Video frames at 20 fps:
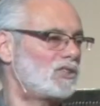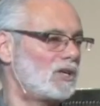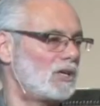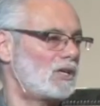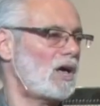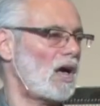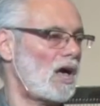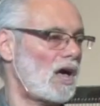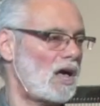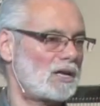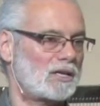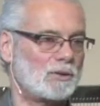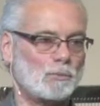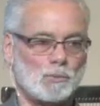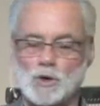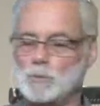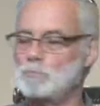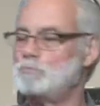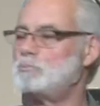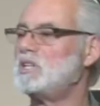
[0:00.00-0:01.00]
to God and
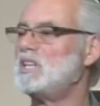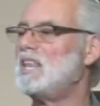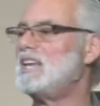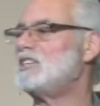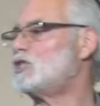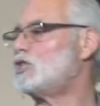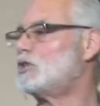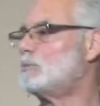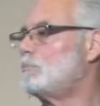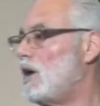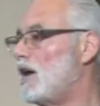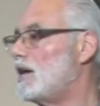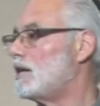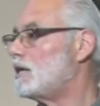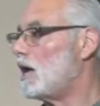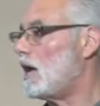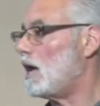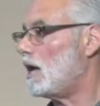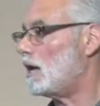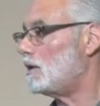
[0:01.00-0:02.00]
we're blessed by
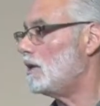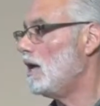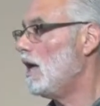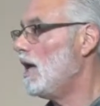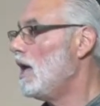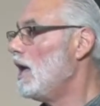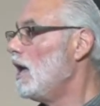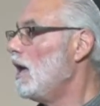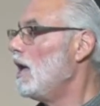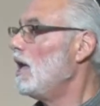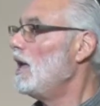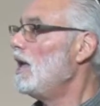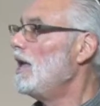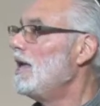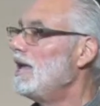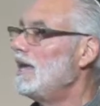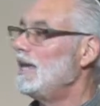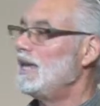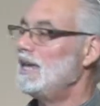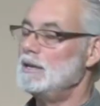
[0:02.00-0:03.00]
God,
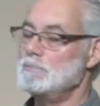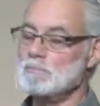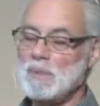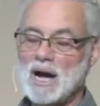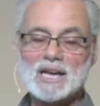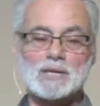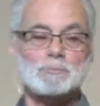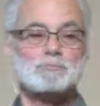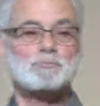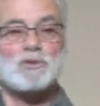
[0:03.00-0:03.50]
he might